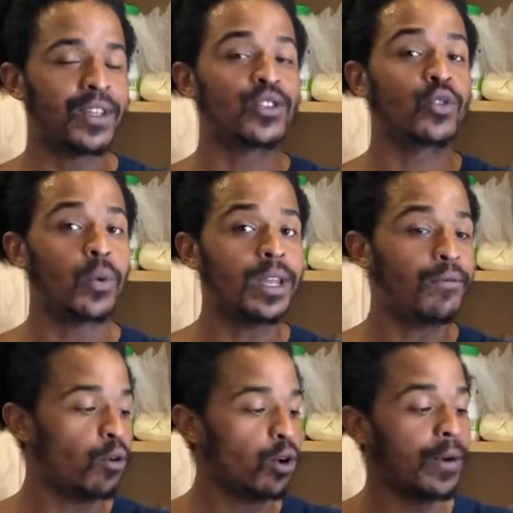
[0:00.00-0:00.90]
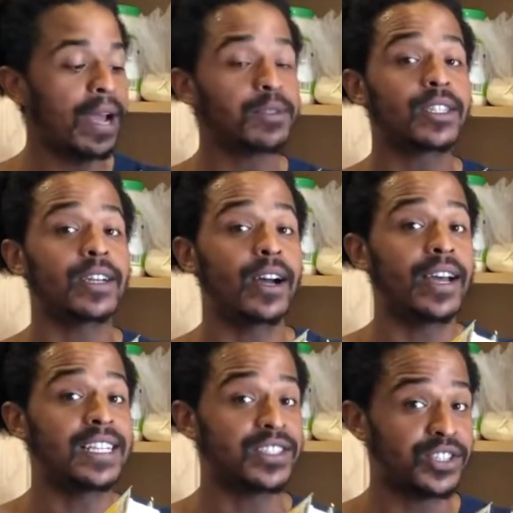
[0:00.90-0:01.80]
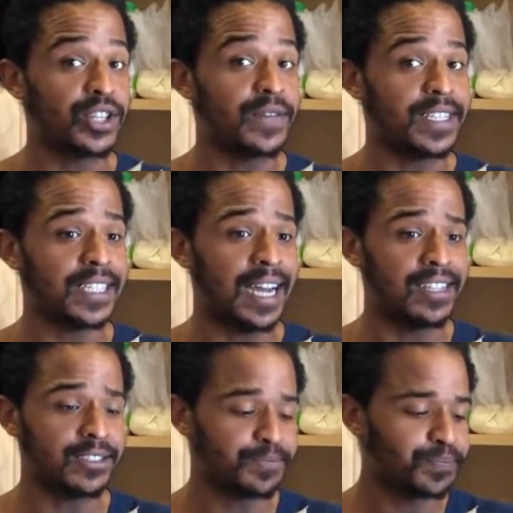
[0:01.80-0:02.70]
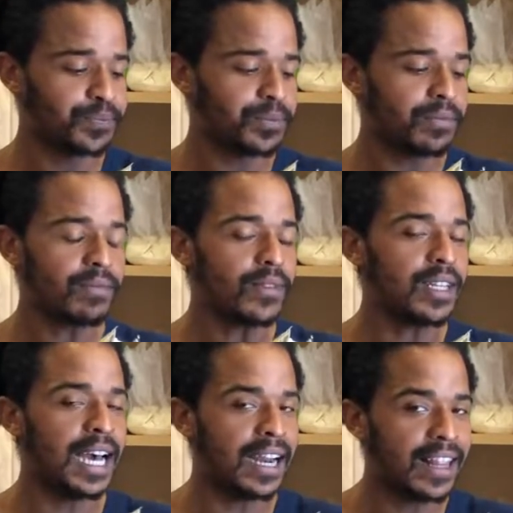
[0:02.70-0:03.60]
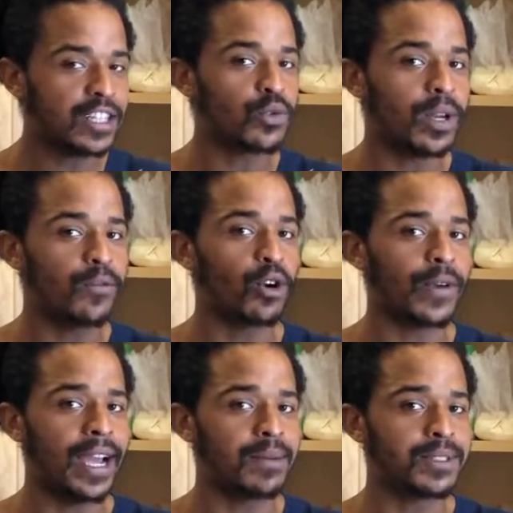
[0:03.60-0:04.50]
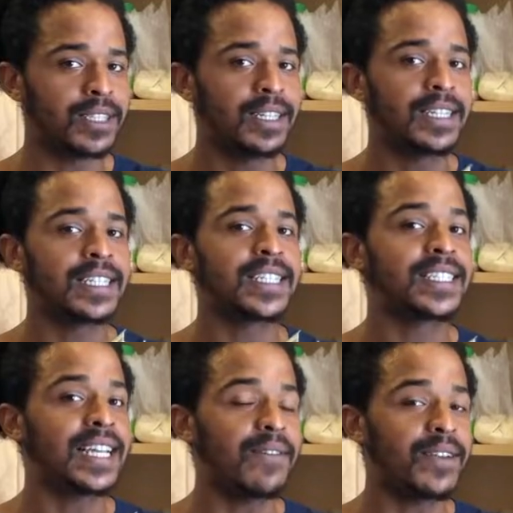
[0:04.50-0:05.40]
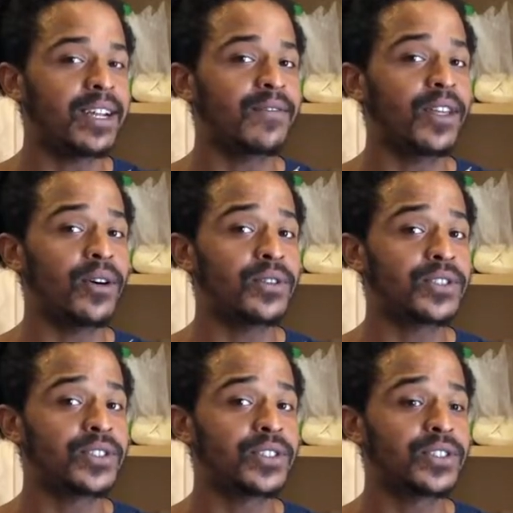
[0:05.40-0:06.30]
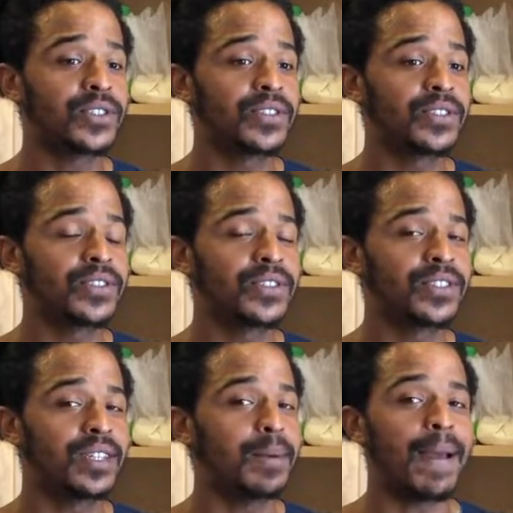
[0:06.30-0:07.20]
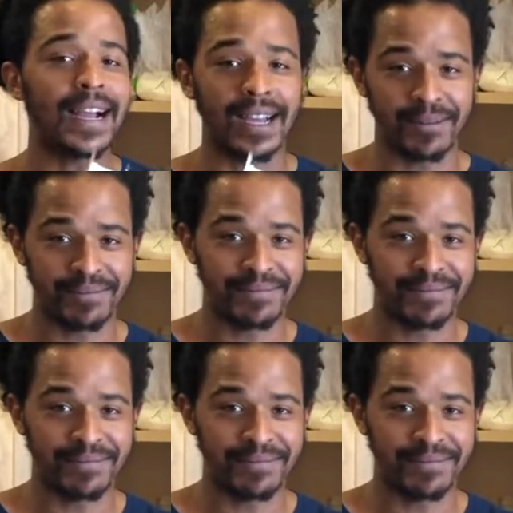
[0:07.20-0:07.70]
24 grams is the serving size. Out of that 24 grams, 7 of those, let me back up.